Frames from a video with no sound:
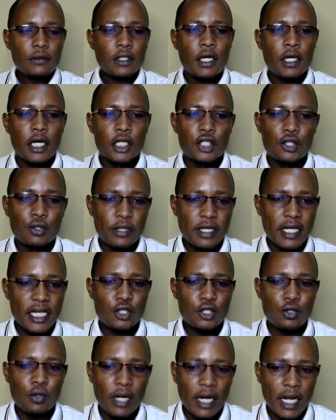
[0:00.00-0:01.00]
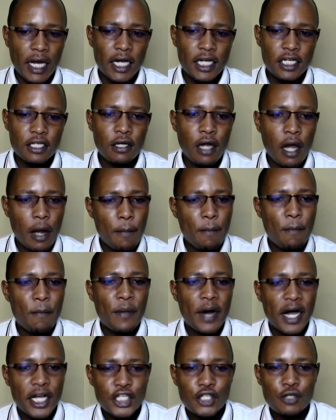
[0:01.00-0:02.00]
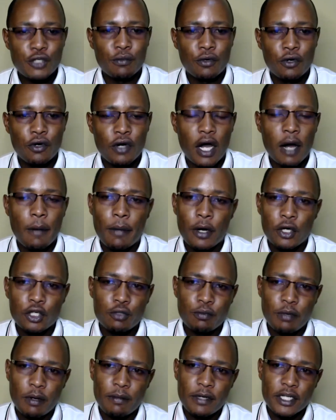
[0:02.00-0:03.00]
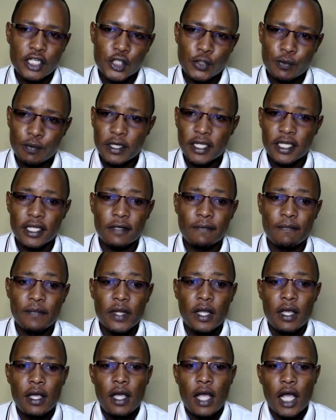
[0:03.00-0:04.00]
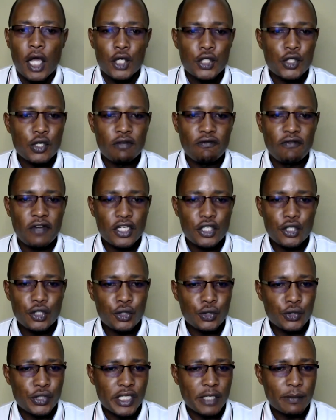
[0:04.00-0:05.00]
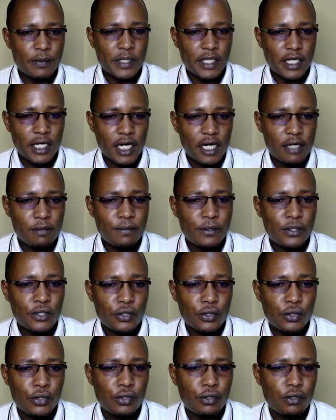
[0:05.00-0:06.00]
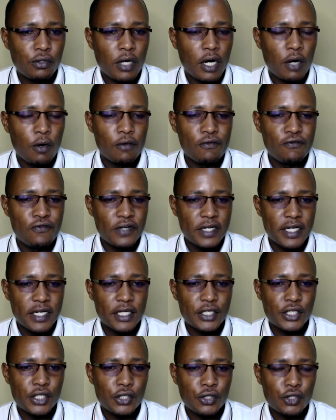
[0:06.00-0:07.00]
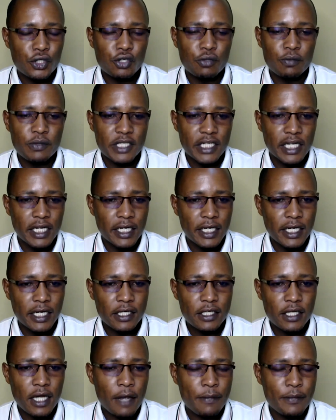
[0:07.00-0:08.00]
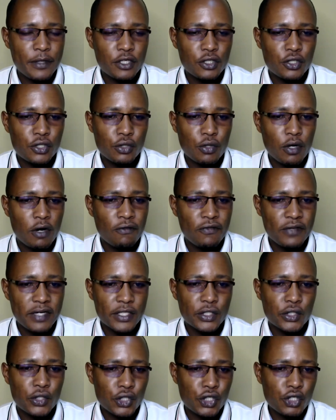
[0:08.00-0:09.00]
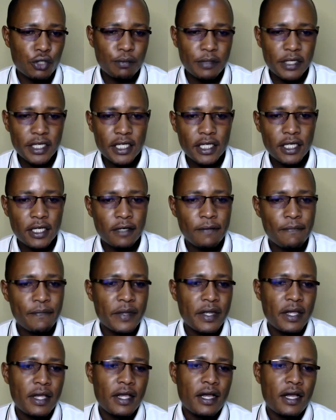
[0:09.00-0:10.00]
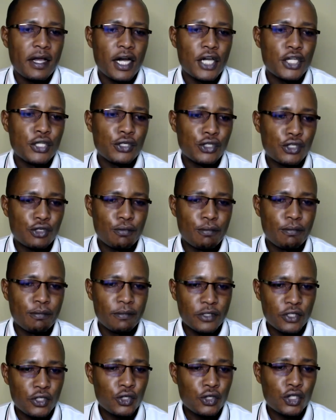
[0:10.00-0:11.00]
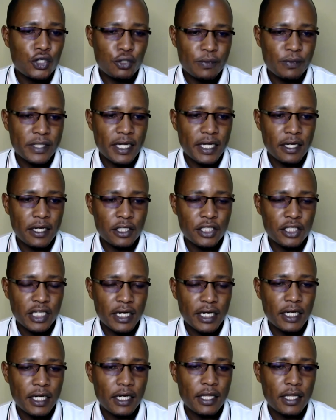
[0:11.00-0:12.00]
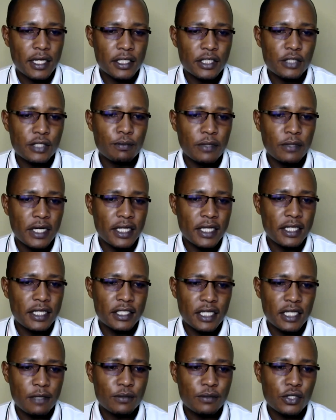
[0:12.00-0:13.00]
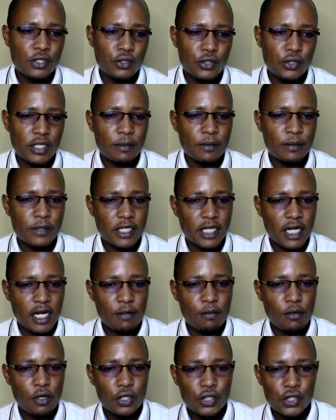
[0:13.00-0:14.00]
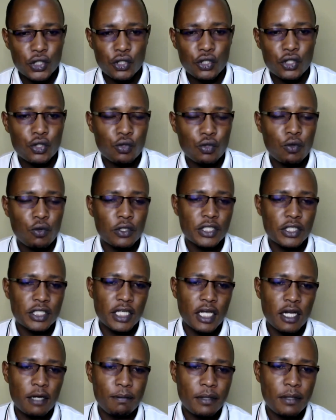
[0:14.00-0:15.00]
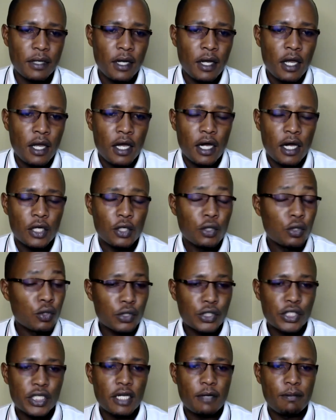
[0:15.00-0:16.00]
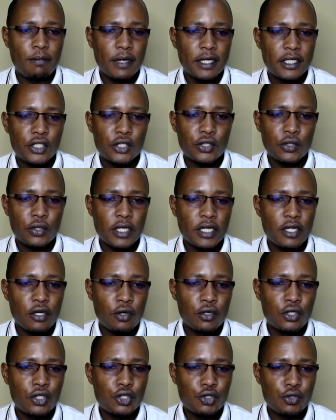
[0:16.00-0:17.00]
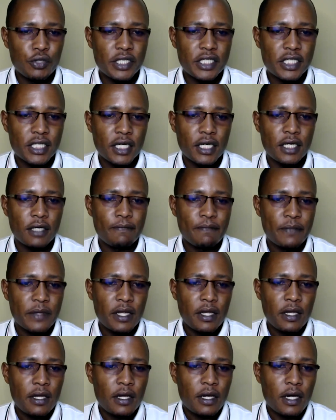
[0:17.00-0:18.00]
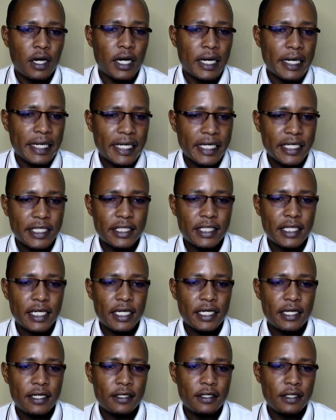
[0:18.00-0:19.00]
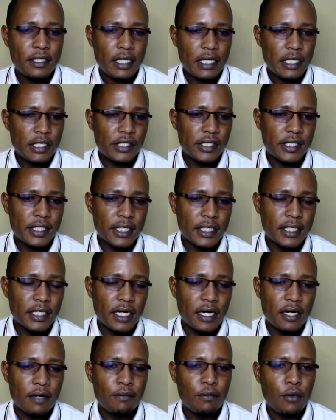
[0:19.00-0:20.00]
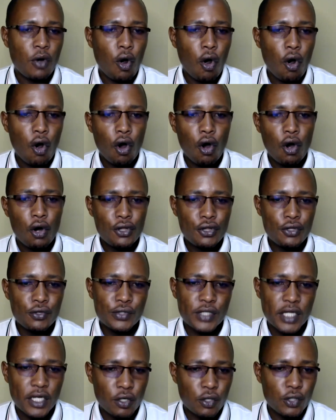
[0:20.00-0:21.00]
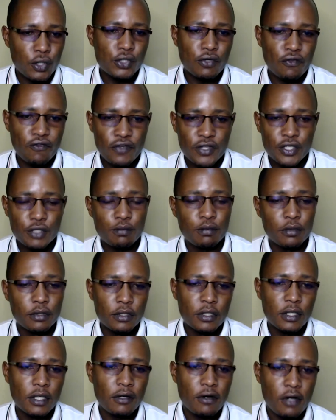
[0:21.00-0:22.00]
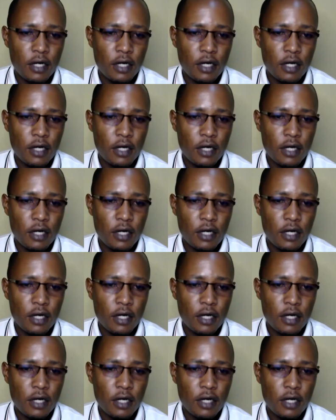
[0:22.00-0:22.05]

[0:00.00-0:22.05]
to get to learn much more about public speaking. I also invite you to subscribe to our various YouTube channels, to our various social media, YouTube channel, that's Mung'athia Samson. Subscribe also to WhatsApp, not WhatsApp, but sorry, on Twitter, LinkedIn, Instagram, all those, and also Facebook.